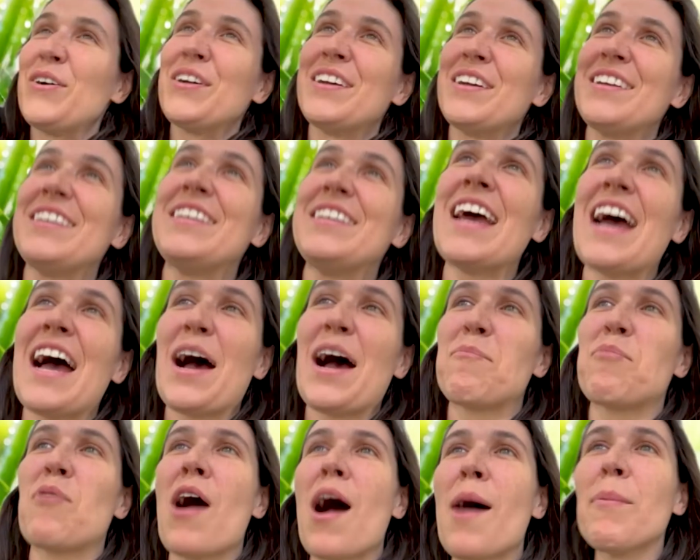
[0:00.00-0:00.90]

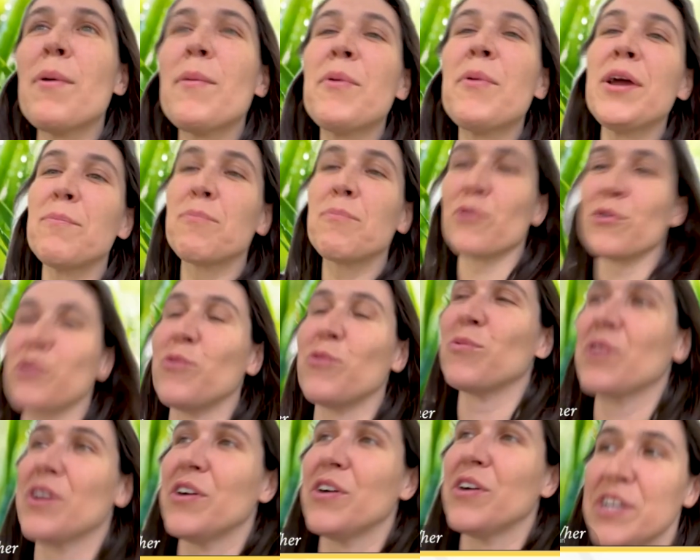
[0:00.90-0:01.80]
Yeah, probably
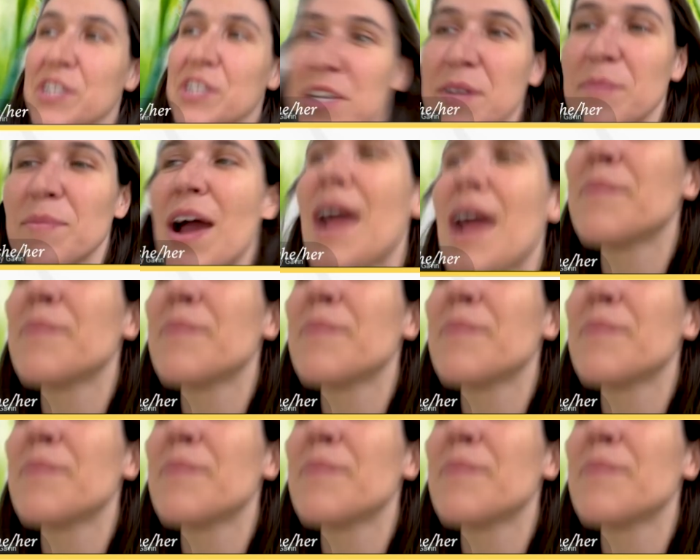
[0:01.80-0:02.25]
brutal realism.